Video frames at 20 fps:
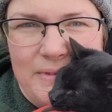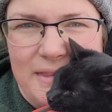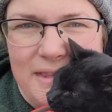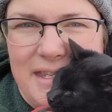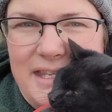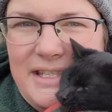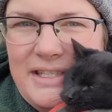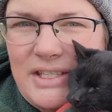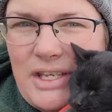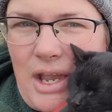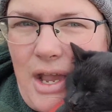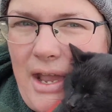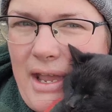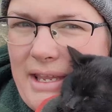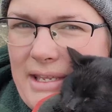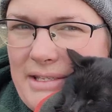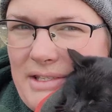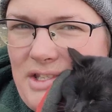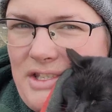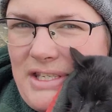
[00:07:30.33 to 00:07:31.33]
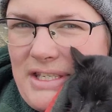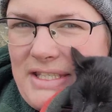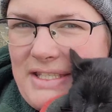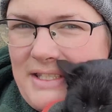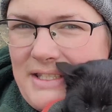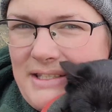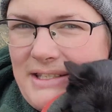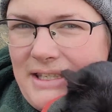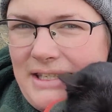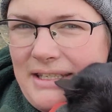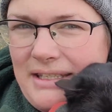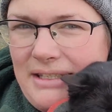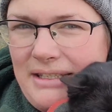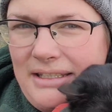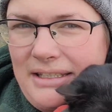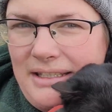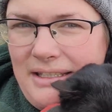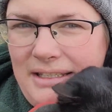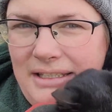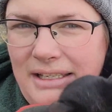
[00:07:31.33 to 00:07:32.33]
This guy is just,
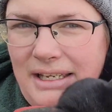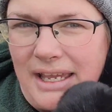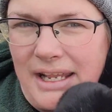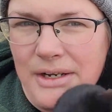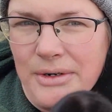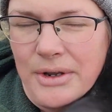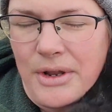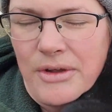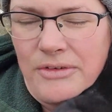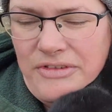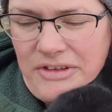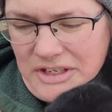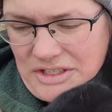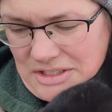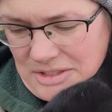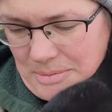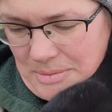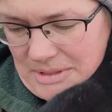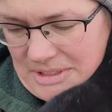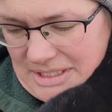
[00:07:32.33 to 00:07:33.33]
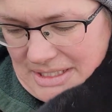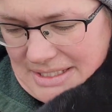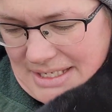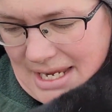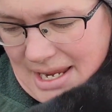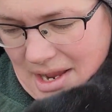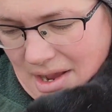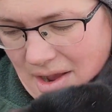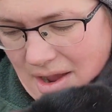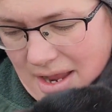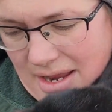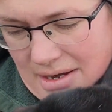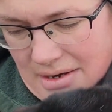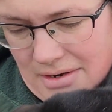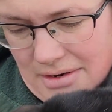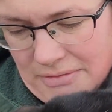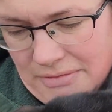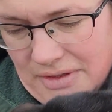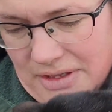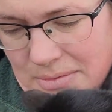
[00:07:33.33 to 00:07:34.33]
I don't know if he just wants to say hi or
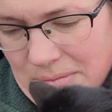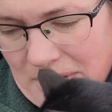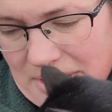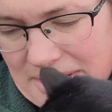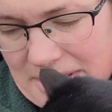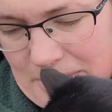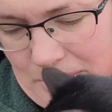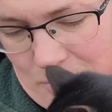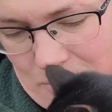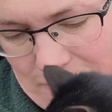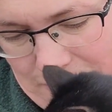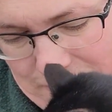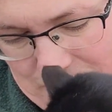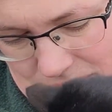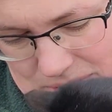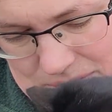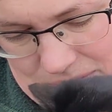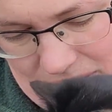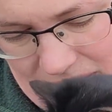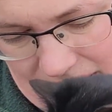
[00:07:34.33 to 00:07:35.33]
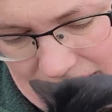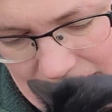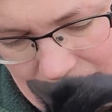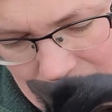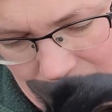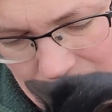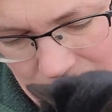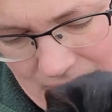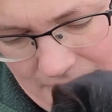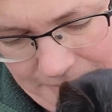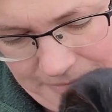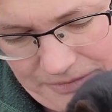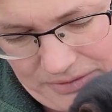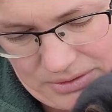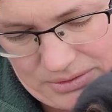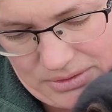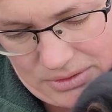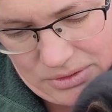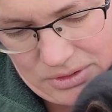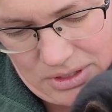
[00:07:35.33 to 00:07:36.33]
if he wants some more food. I think you got
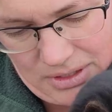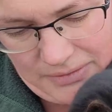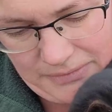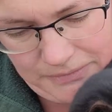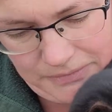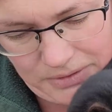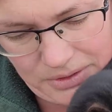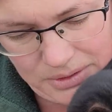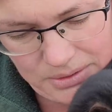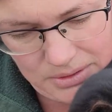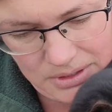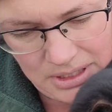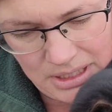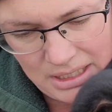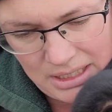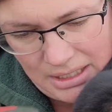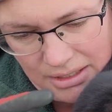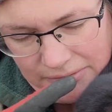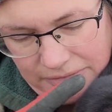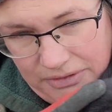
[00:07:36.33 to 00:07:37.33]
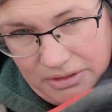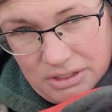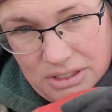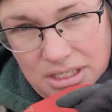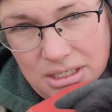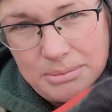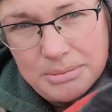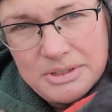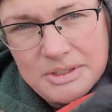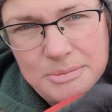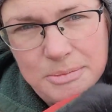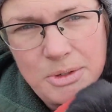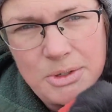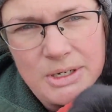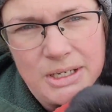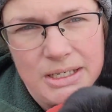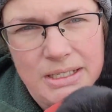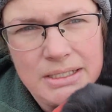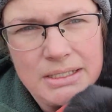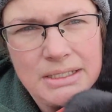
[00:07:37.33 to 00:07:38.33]
food. Don't you have food? I filled you up this
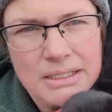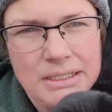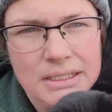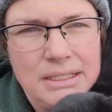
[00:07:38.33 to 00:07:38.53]
morning.